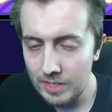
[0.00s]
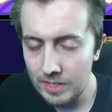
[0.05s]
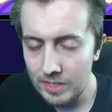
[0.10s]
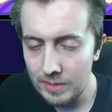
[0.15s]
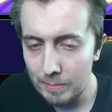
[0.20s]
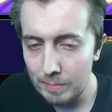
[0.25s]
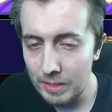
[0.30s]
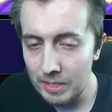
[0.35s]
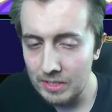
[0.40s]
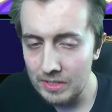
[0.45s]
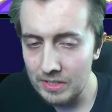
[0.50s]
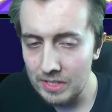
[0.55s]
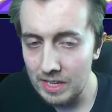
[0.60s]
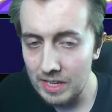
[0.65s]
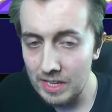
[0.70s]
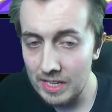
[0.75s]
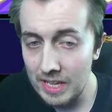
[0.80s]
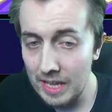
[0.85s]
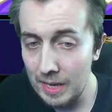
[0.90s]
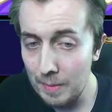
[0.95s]
But uh,
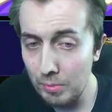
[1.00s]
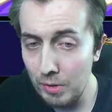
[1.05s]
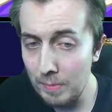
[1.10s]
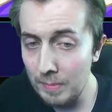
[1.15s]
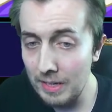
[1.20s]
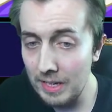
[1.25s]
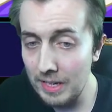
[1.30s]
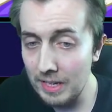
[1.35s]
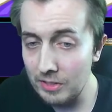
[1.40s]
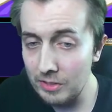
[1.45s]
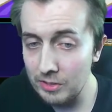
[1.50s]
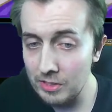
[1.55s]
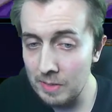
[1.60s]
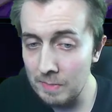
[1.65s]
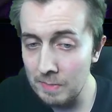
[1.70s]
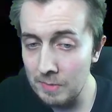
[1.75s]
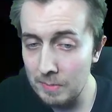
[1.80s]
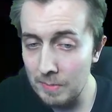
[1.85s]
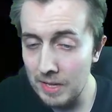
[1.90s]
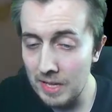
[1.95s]
yeah, Premier League just
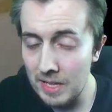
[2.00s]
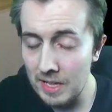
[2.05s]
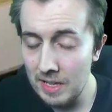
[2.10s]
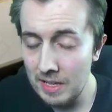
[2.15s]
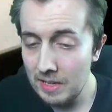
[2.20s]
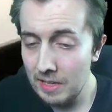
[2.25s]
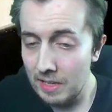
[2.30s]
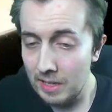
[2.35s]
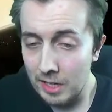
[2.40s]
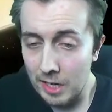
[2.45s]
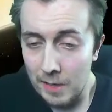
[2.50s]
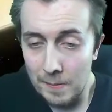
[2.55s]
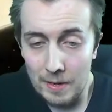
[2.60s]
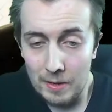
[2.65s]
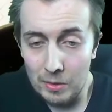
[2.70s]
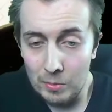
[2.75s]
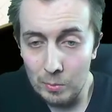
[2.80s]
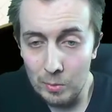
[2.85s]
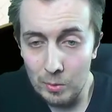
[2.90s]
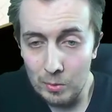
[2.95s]
seemed to be coming out of
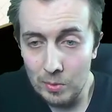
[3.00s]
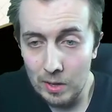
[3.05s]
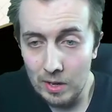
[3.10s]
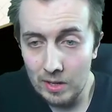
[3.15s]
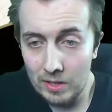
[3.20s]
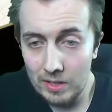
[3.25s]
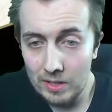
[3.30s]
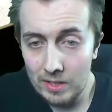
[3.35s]
the woodwork.